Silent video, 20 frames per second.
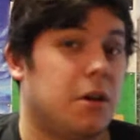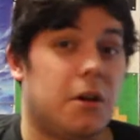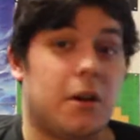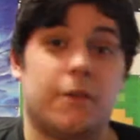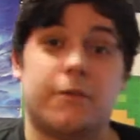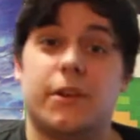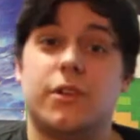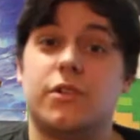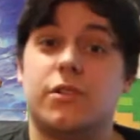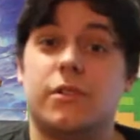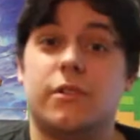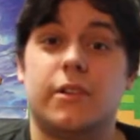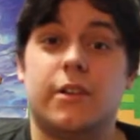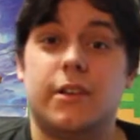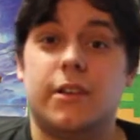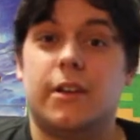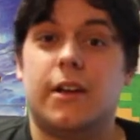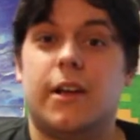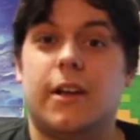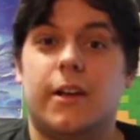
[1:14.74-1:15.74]

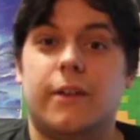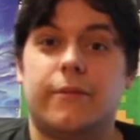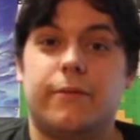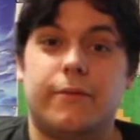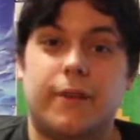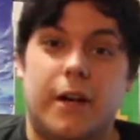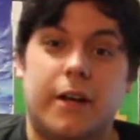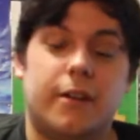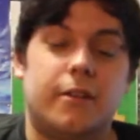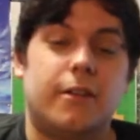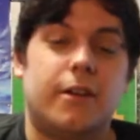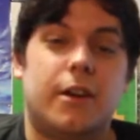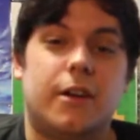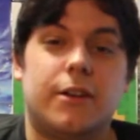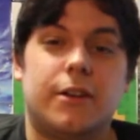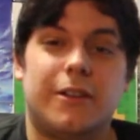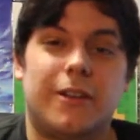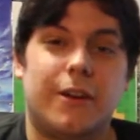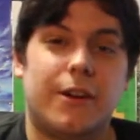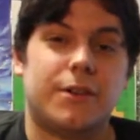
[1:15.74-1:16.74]
eventually, I finally
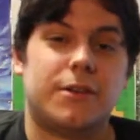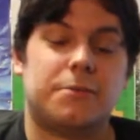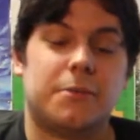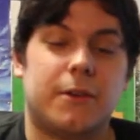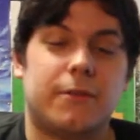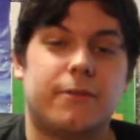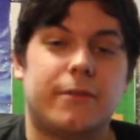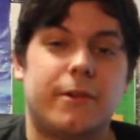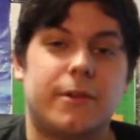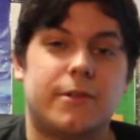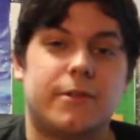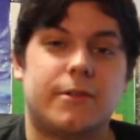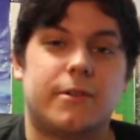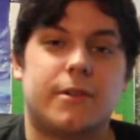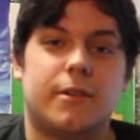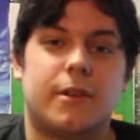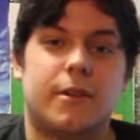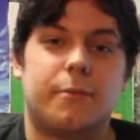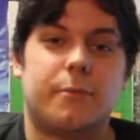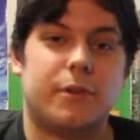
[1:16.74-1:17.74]
unlocked my
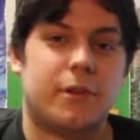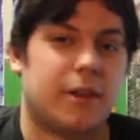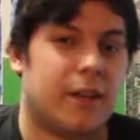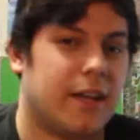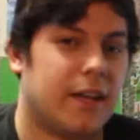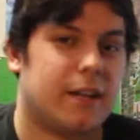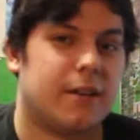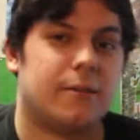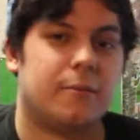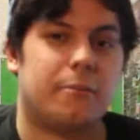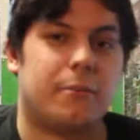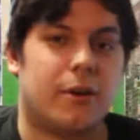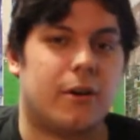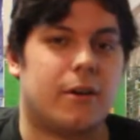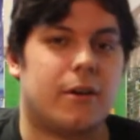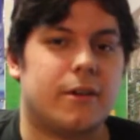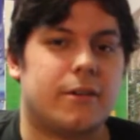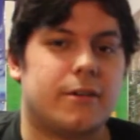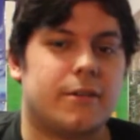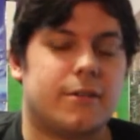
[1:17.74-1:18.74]
first plane
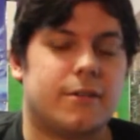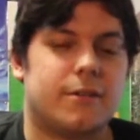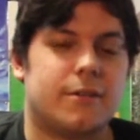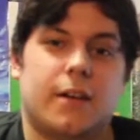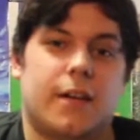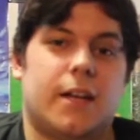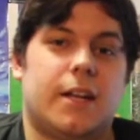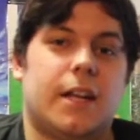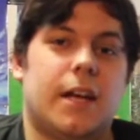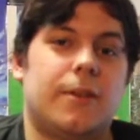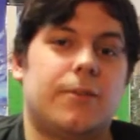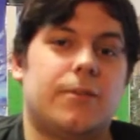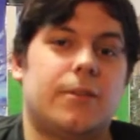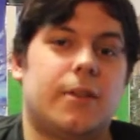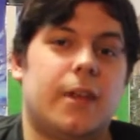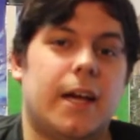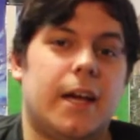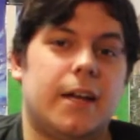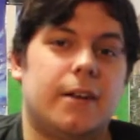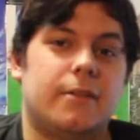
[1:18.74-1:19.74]
part. And after
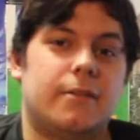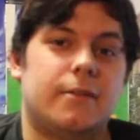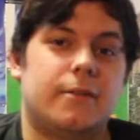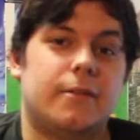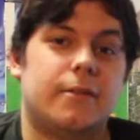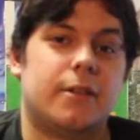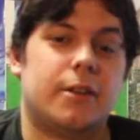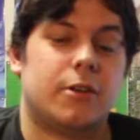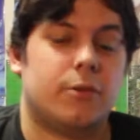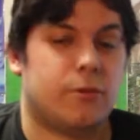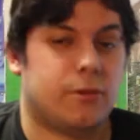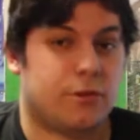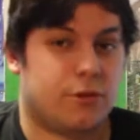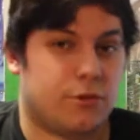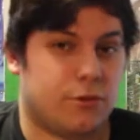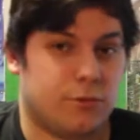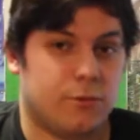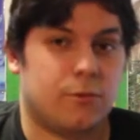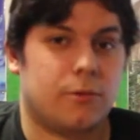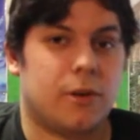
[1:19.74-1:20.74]
that, it was
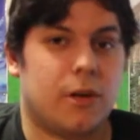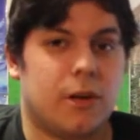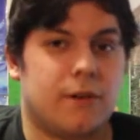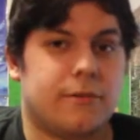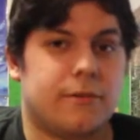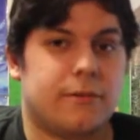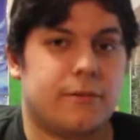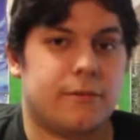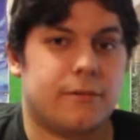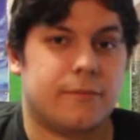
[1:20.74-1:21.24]
true love.